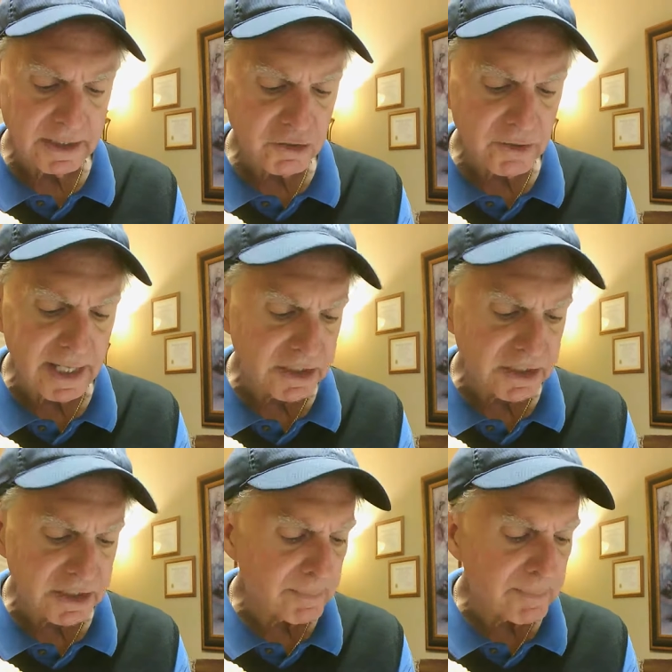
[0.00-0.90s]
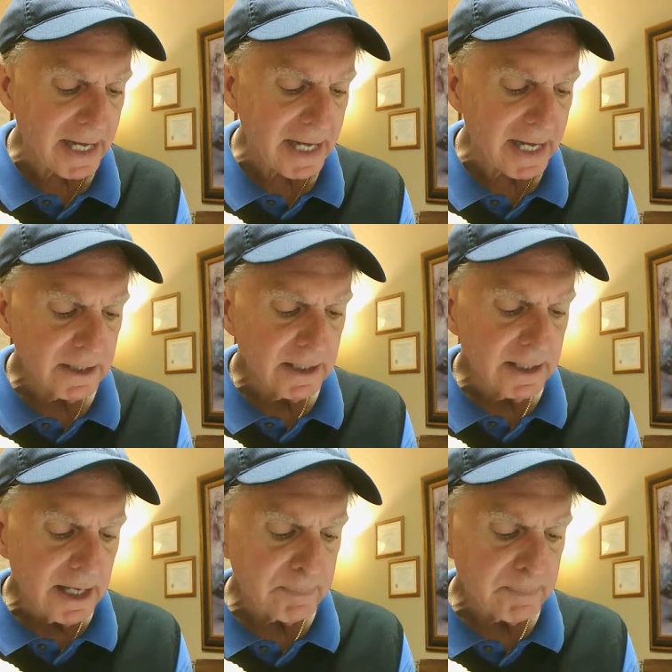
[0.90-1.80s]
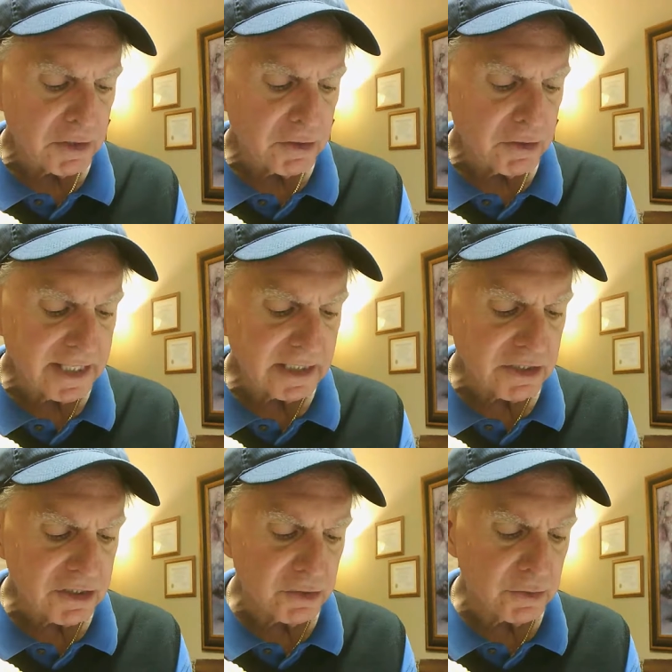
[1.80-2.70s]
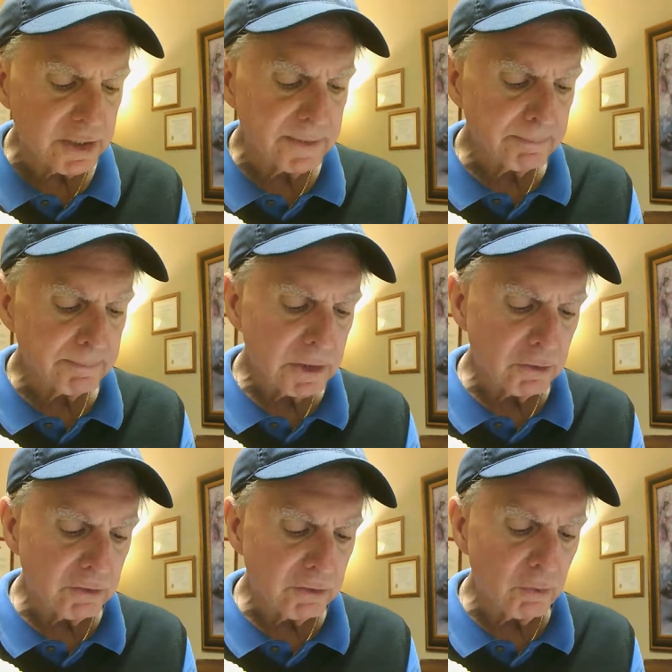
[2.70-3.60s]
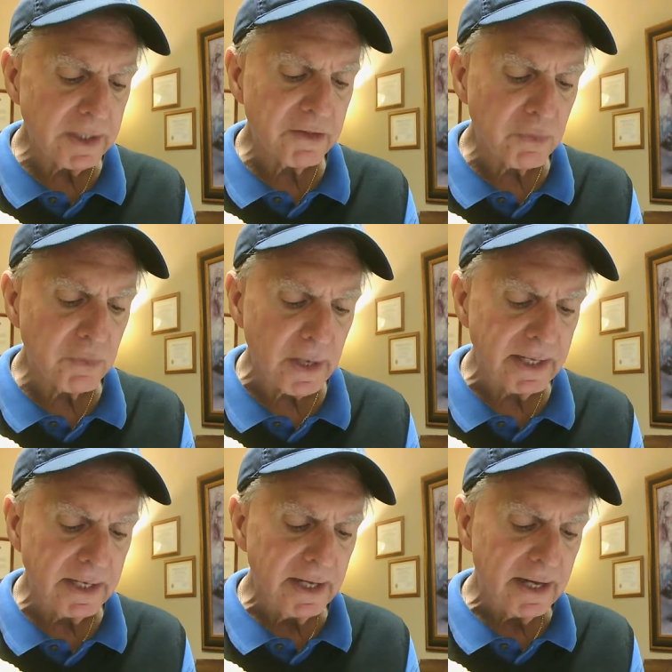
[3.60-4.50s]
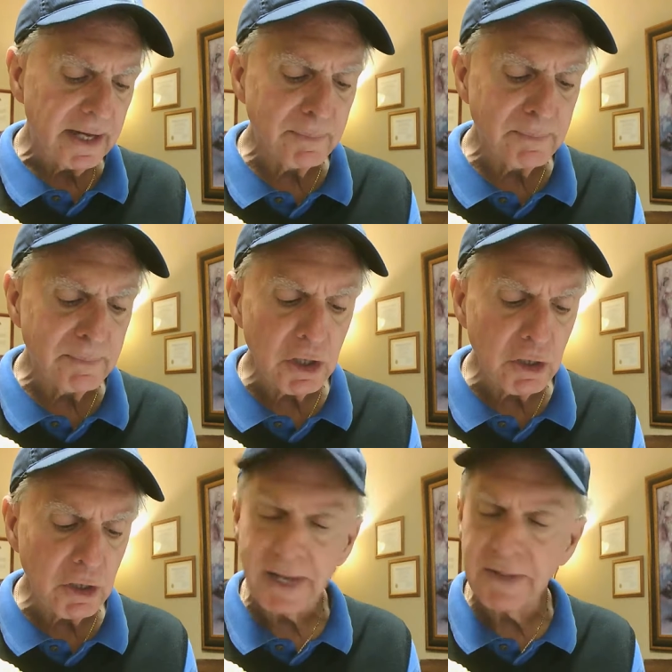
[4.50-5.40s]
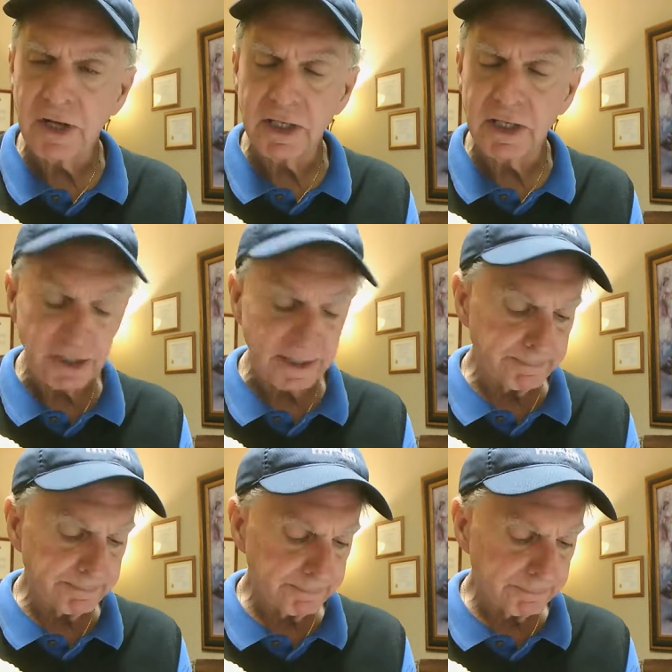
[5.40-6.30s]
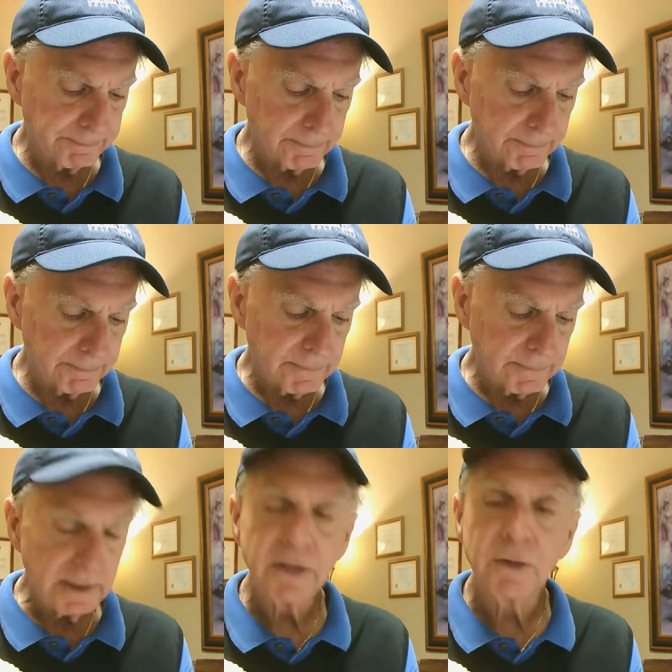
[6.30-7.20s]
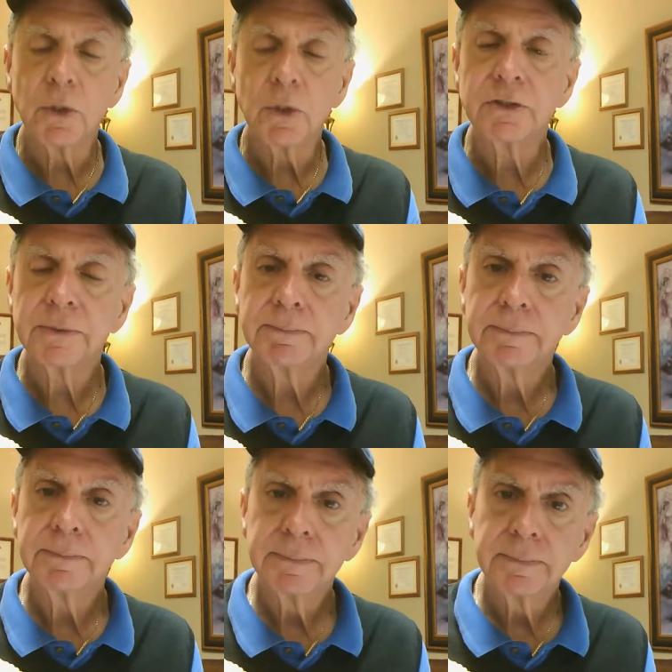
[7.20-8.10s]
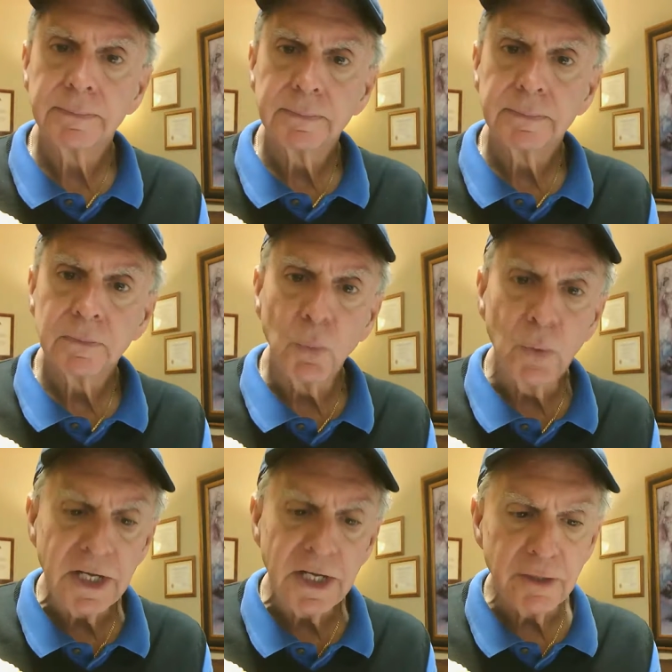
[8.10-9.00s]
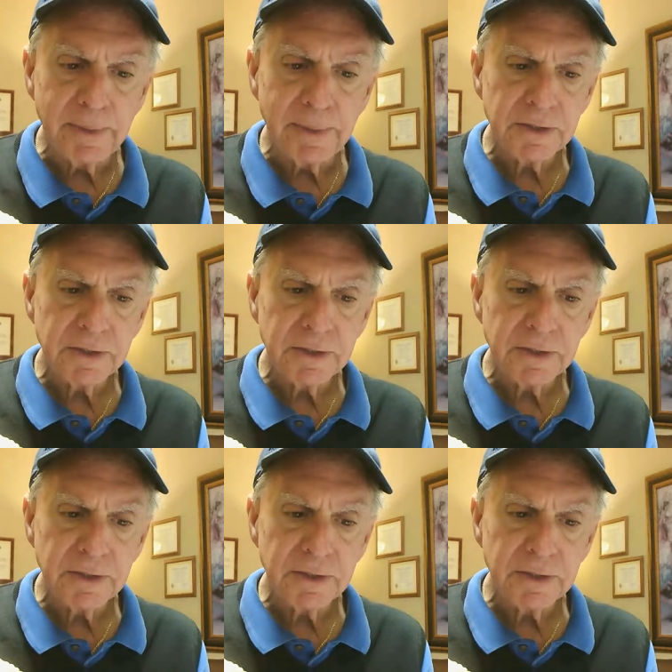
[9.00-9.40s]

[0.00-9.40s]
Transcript: strategy, but bats appear uniquely suited to avoid the threat of immunopathology. In other words, we as humans